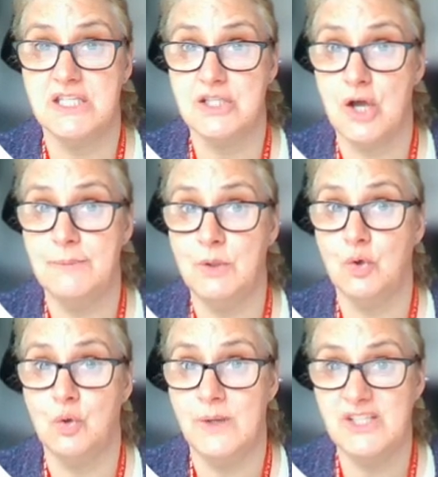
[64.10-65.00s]

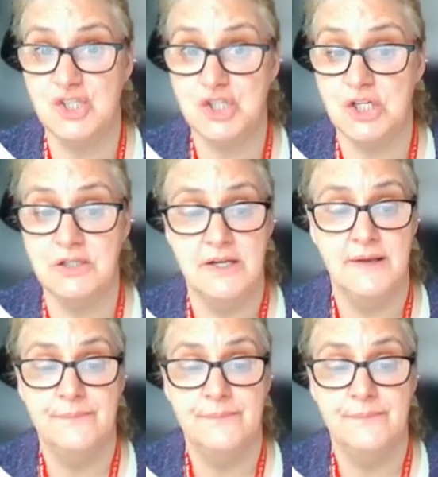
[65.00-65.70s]
assignment question,